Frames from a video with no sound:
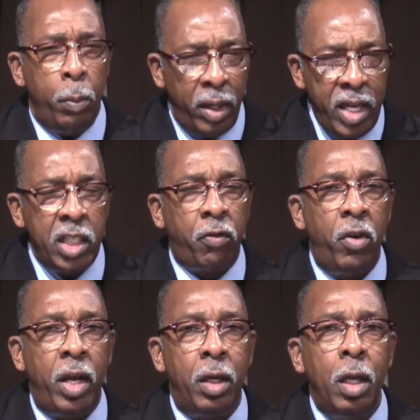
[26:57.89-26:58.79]
Please,
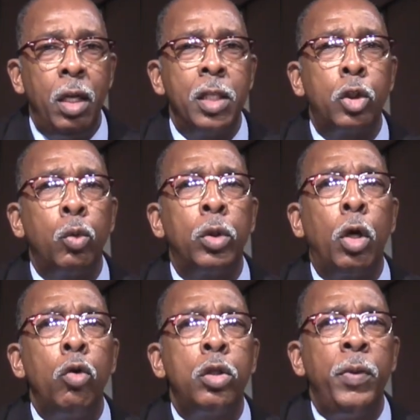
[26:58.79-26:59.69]
friend, listen to what
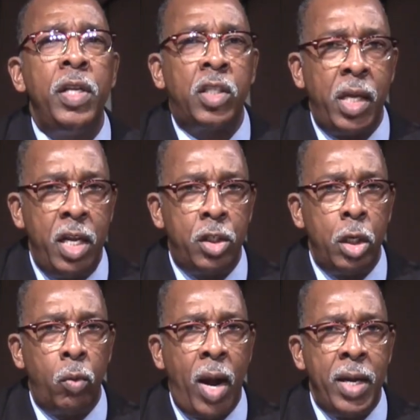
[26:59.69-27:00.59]
the Holy Spirit is saying
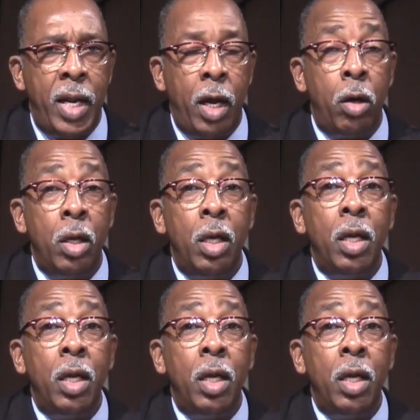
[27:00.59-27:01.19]
to you right now.